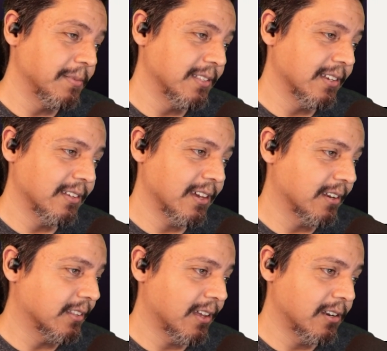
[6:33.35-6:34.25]
I mean, they
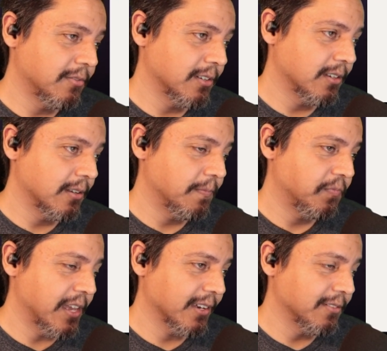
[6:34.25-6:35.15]
got a lot of
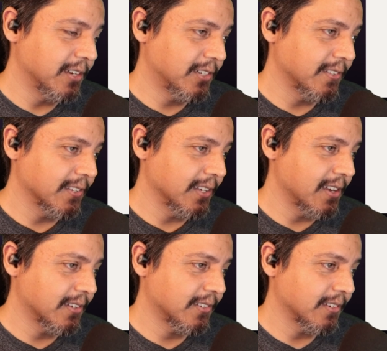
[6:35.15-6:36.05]
activations, I
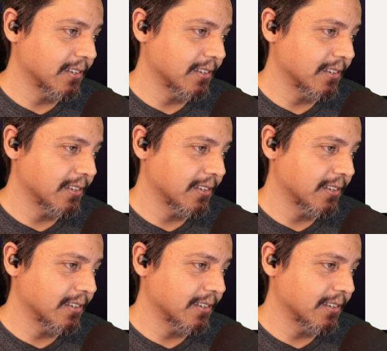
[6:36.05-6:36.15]
guess.